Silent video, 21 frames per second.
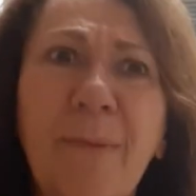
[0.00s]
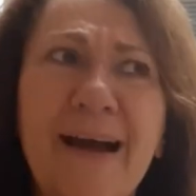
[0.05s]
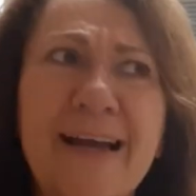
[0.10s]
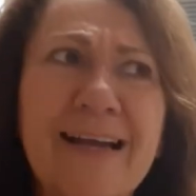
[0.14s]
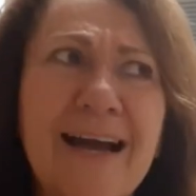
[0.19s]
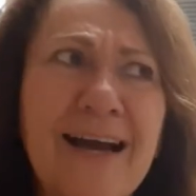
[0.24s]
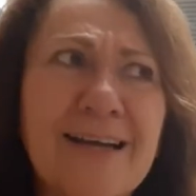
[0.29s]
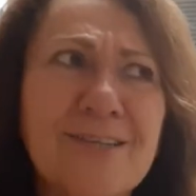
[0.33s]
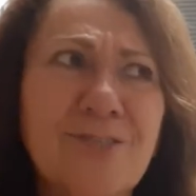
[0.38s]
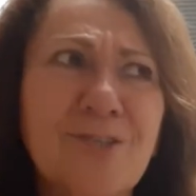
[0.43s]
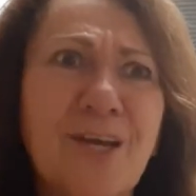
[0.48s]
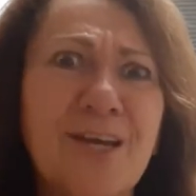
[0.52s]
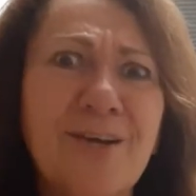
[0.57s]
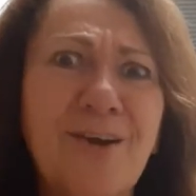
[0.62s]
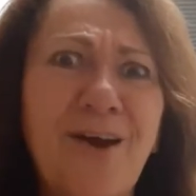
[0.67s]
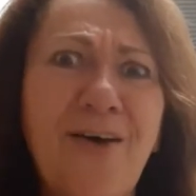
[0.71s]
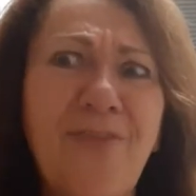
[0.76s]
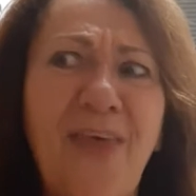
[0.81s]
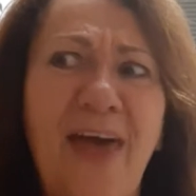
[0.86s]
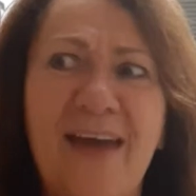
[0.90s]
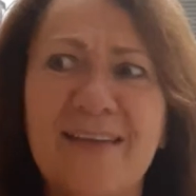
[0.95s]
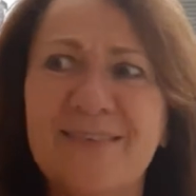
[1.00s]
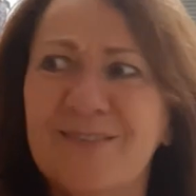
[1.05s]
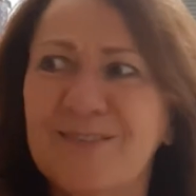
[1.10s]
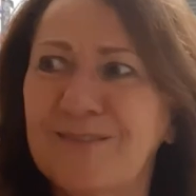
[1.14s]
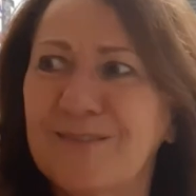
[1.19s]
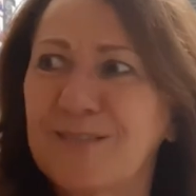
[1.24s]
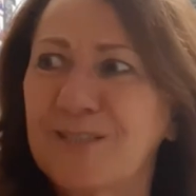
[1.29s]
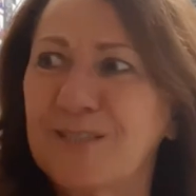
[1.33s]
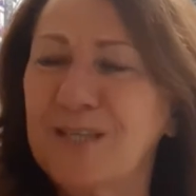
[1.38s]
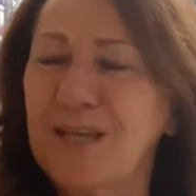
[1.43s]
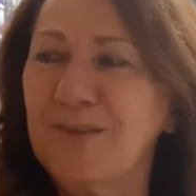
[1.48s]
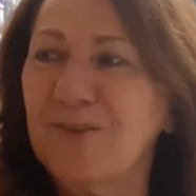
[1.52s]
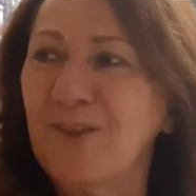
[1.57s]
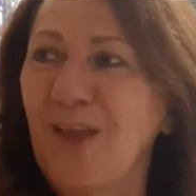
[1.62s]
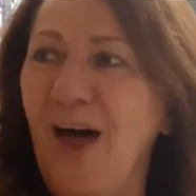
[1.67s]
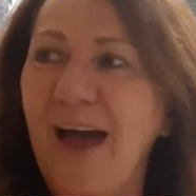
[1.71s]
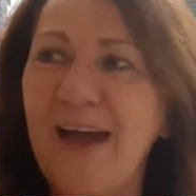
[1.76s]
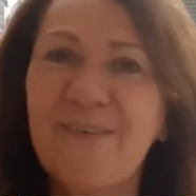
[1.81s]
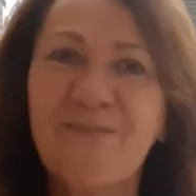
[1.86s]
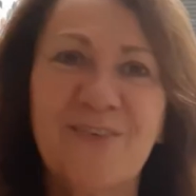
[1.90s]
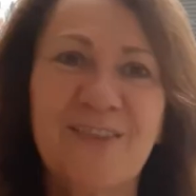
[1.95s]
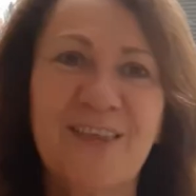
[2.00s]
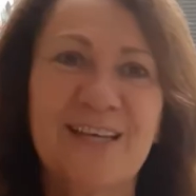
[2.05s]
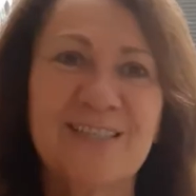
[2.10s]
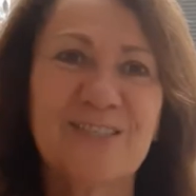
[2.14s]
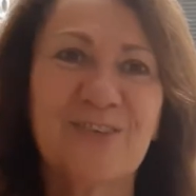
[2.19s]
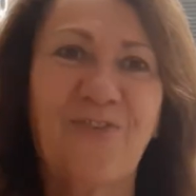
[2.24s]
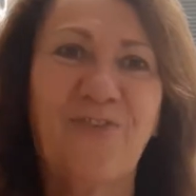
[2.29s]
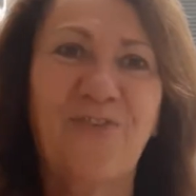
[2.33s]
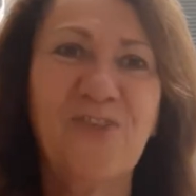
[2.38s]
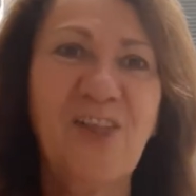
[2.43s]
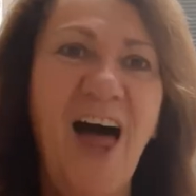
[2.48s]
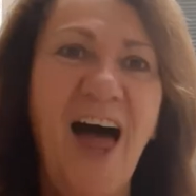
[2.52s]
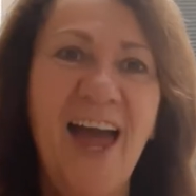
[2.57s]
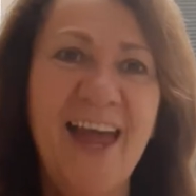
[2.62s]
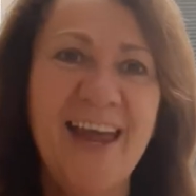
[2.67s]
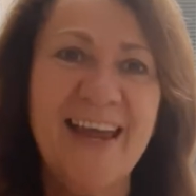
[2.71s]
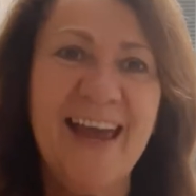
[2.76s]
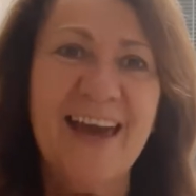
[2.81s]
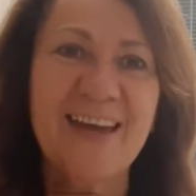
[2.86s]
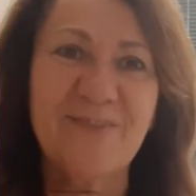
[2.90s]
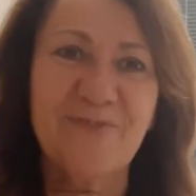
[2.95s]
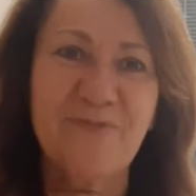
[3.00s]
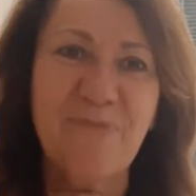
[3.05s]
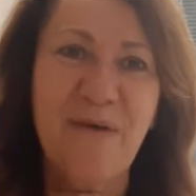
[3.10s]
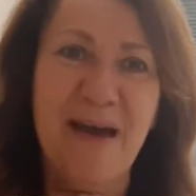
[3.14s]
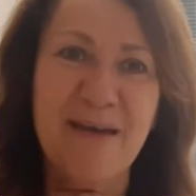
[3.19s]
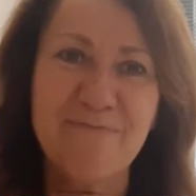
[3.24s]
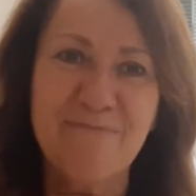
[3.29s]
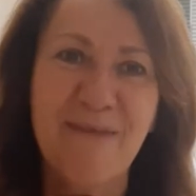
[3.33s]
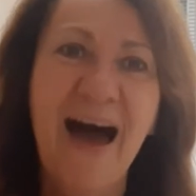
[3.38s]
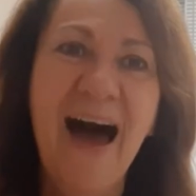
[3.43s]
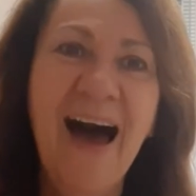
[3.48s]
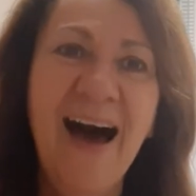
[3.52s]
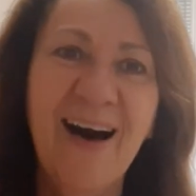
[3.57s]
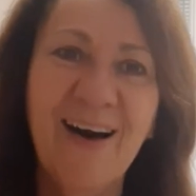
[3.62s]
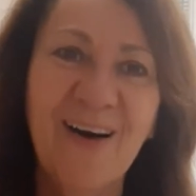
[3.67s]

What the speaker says: gosh, look at all that saliva that's flying out of my mouth.